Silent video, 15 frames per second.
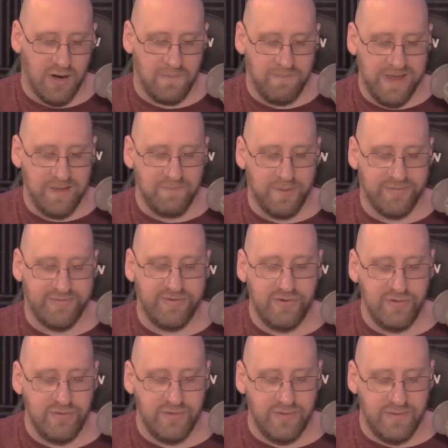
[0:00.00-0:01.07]
being
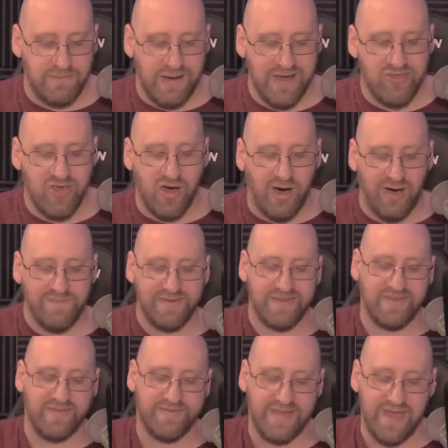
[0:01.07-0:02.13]
pursued by the
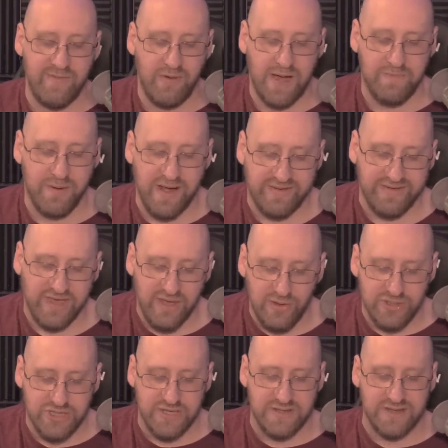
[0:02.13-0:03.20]
Office of Statewide
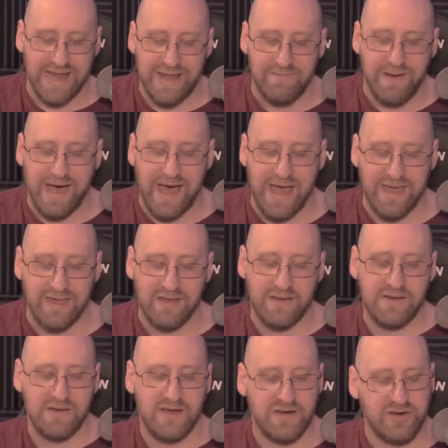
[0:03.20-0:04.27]
Prosecution, led by
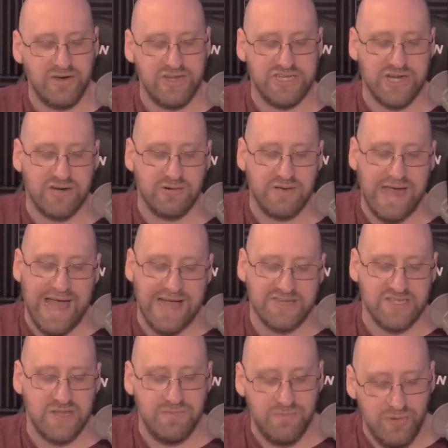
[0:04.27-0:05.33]
Attorney General
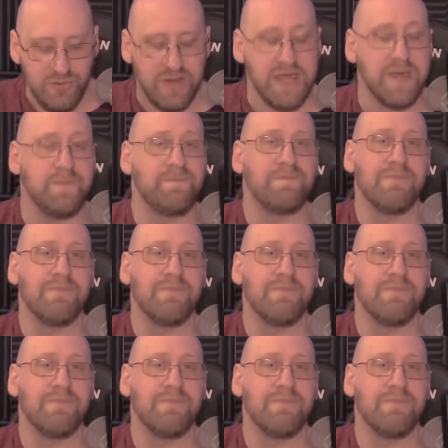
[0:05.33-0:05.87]
Ashley Moody,